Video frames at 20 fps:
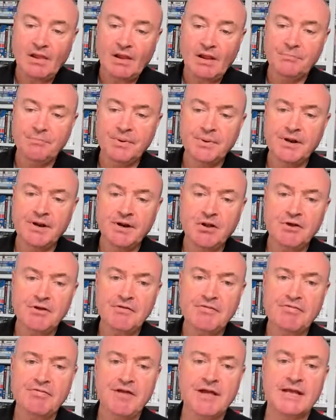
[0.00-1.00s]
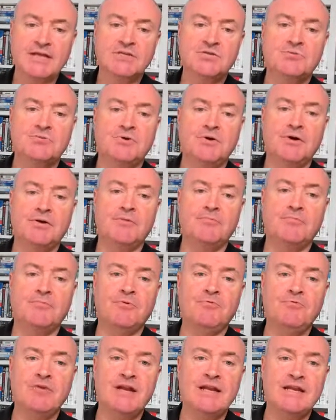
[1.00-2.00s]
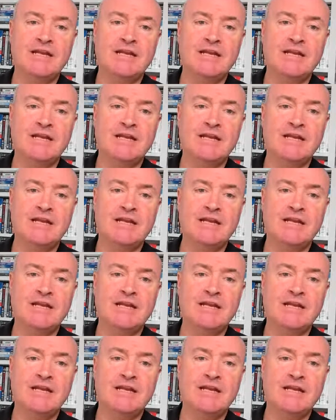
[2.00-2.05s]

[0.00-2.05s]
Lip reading: But a lot of things were really